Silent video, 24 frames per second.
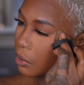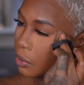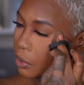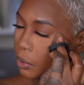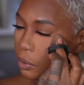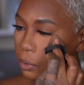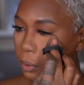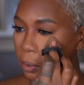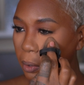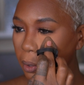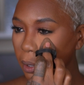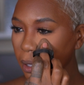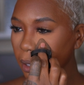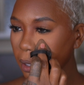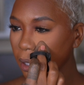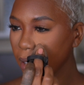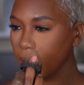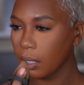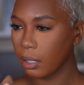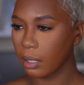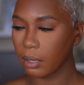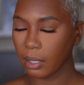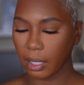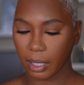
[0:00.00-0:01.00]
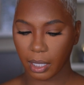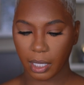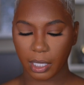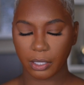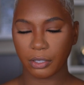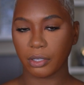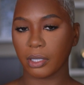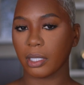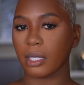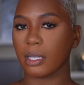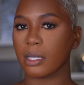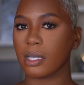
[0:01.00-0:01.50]
sure, as
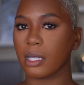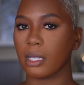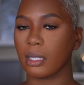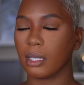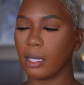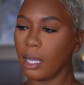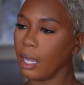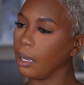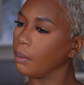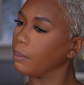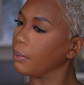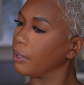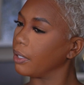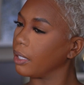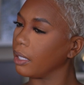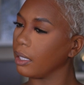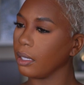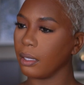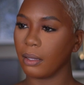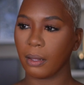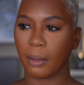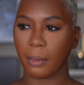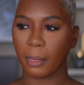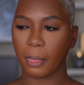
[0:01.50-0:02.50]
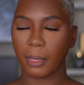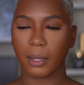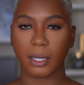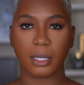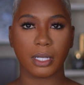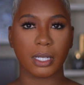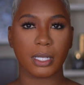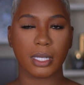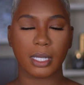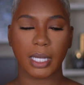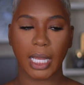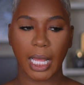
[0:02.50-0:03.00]
you can see, look how pretty,
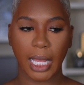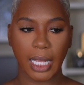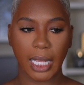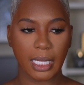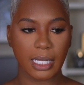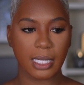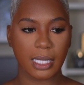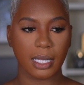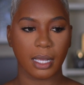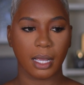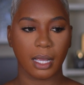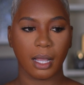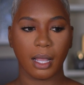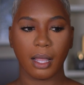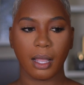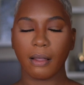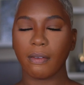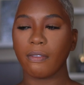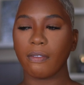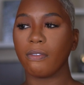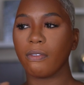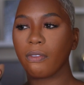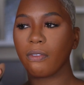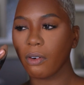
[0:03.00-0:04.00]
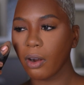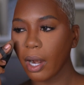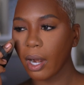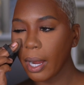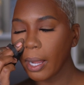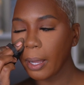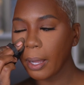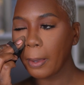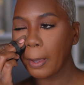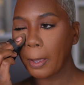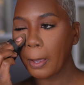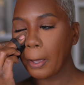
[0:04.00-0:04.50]
just nice
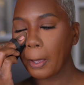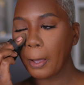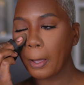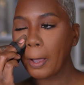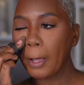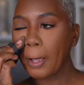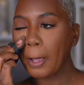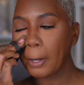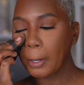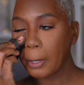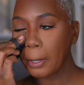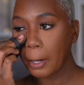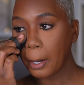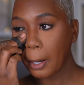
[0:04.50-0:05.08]
bright under